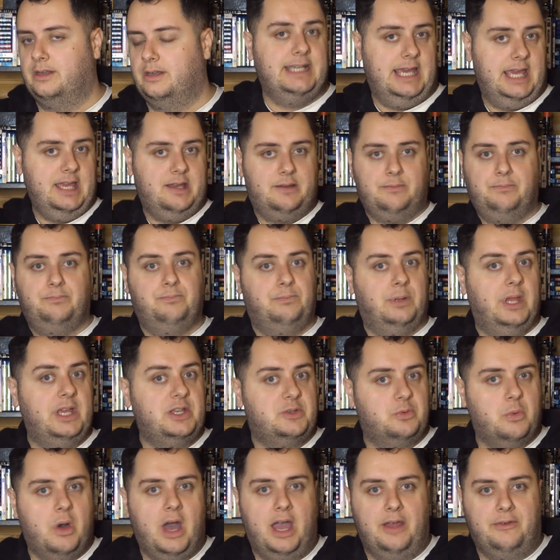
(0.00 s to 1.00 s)
Take
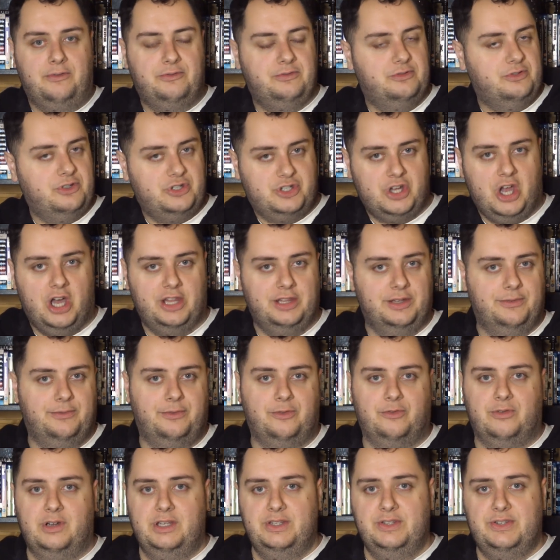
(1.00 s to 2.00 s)
Blake's wife, Charlotte,
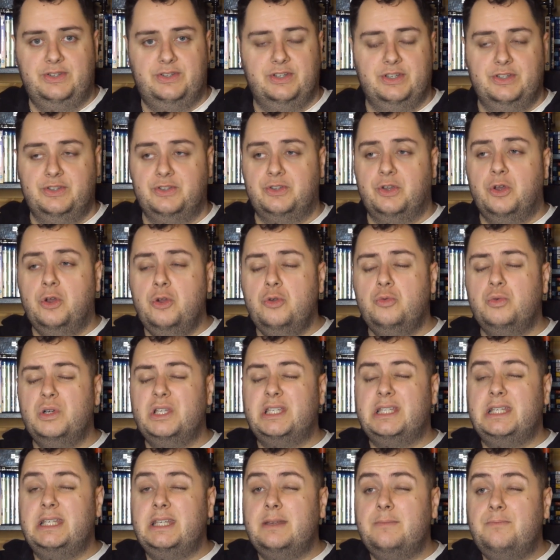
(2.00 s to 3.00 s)
for instance, who
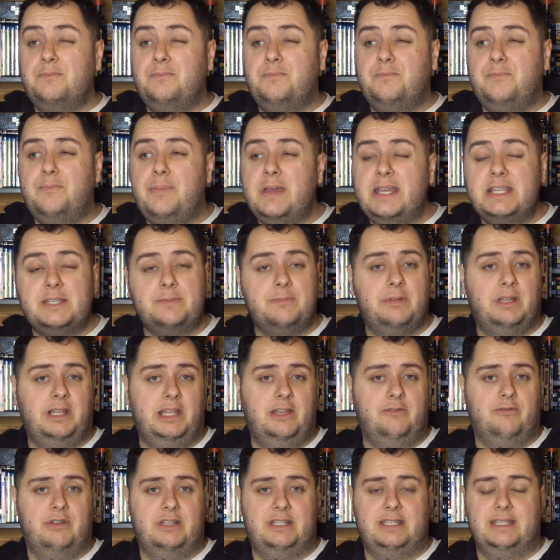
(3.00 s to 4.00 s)
was an
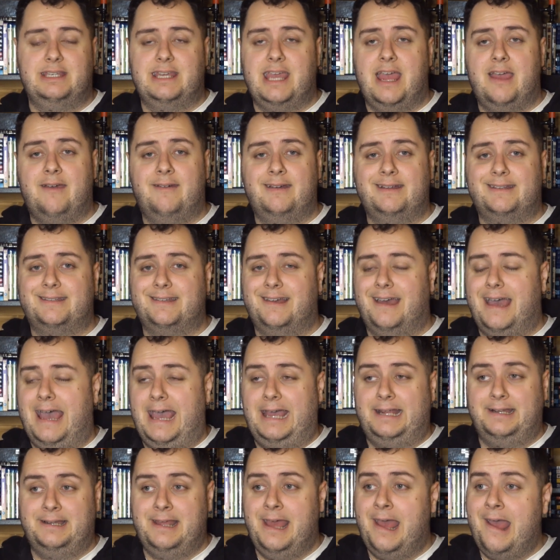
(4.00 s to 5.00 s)
abysmally written character
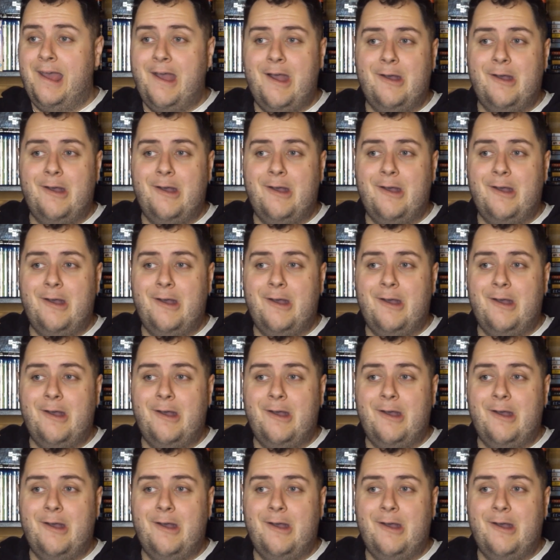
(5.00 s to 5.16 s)
and